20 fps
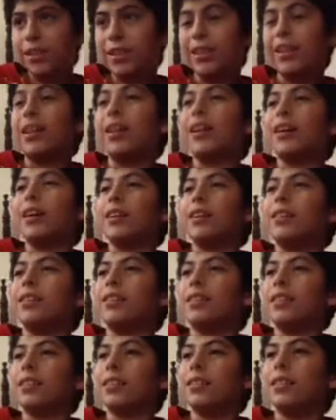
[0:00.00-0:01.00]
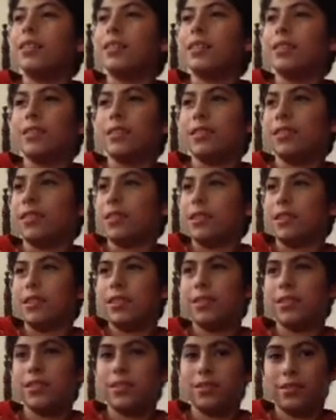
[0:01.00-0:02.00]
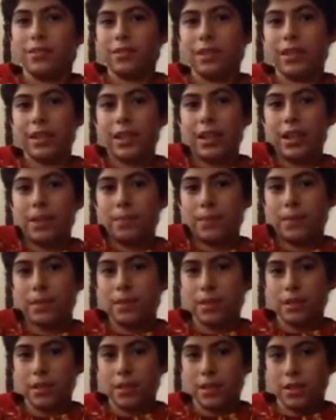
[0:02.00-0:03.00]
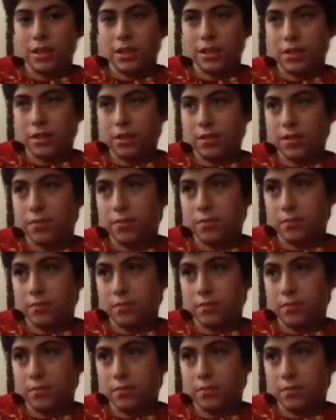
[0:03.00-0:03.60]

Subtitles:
And, yeah, so that happens, and,